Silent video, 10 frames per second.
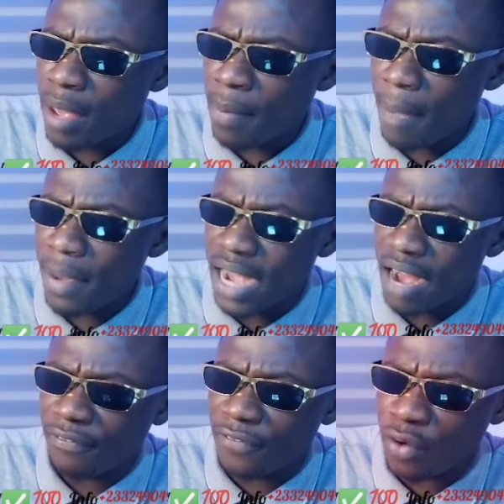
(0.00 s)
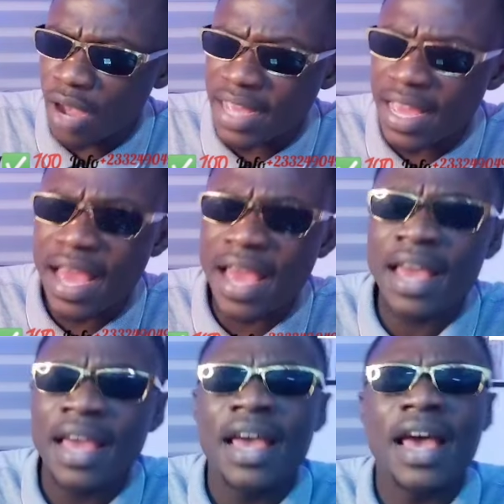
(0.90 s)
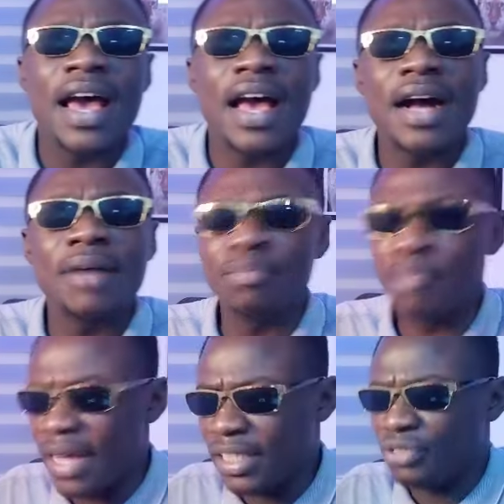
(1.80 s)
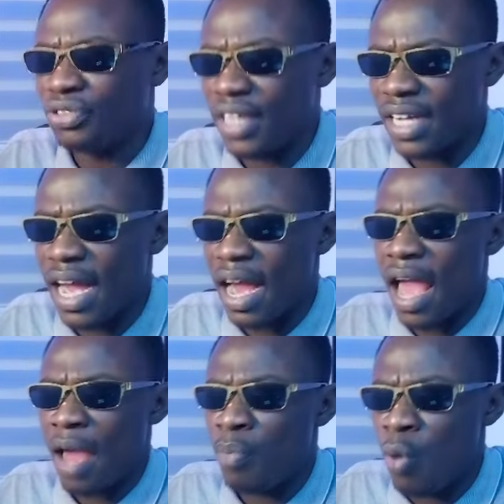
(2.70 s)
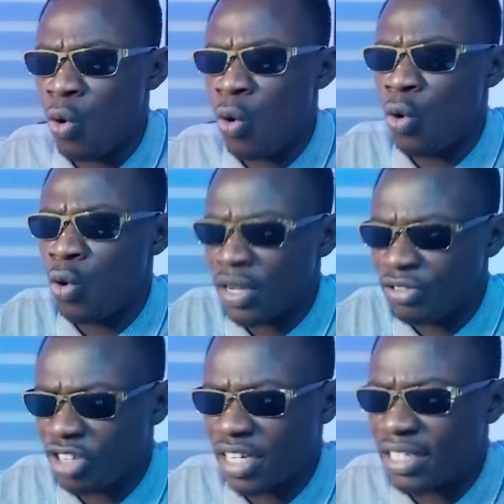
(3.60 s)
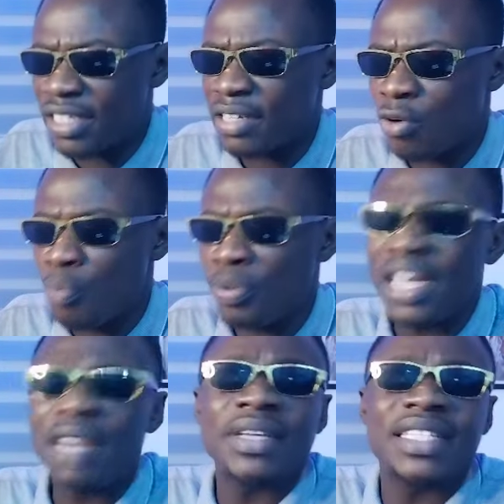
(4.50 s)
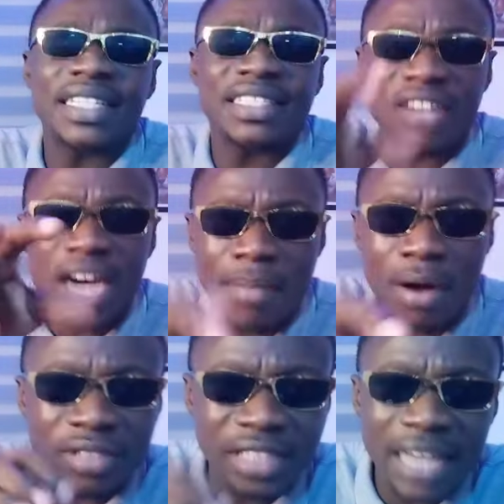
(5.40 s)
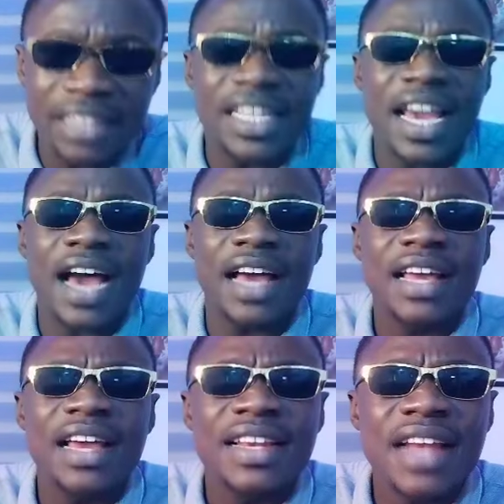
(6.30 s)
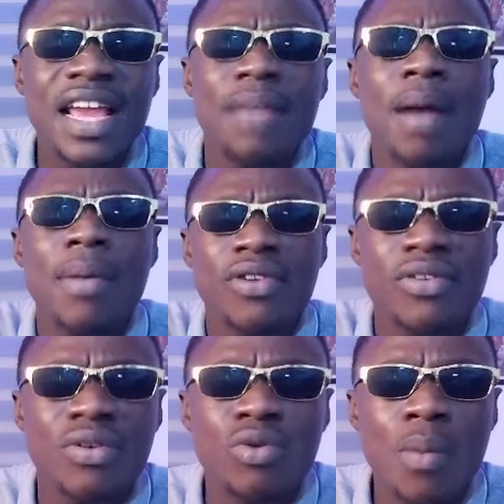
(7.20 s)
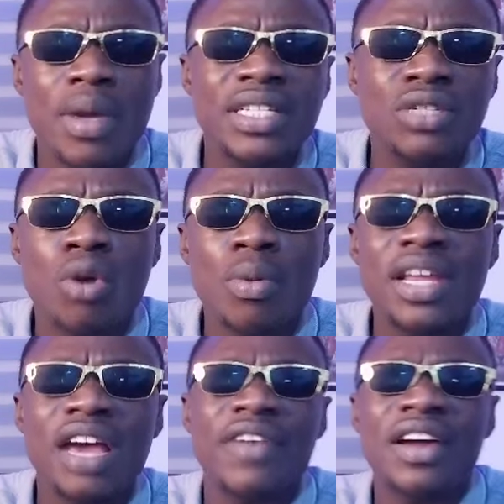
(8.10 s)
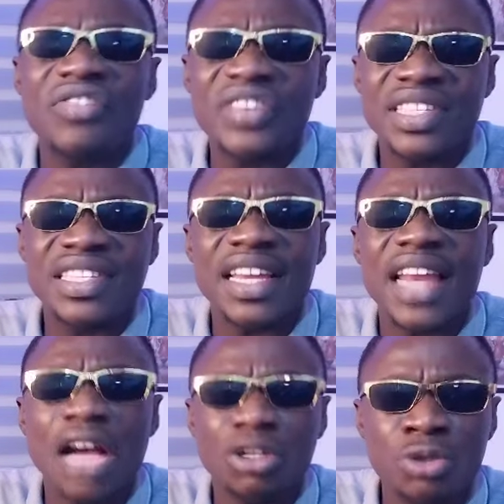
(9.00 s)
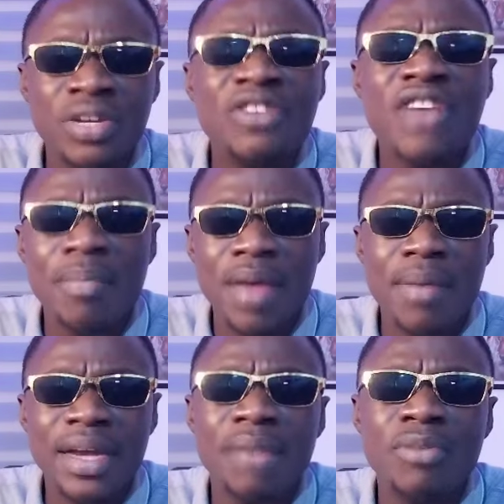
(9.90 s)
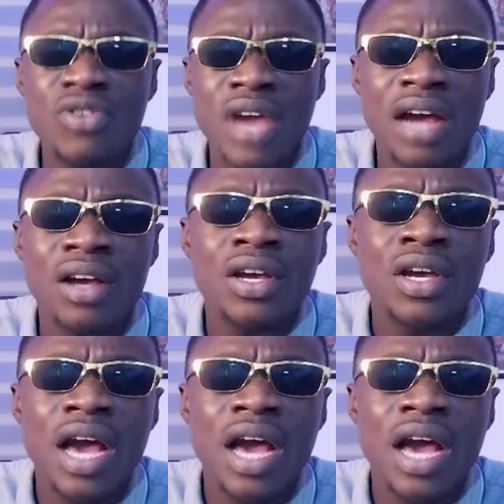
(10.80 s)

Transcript: me ba be come for Mighty Boho Drilling Company Limited no ama osana dia na ye ba betwetwe nkomo di afa Christian achu ye nua be ma na menua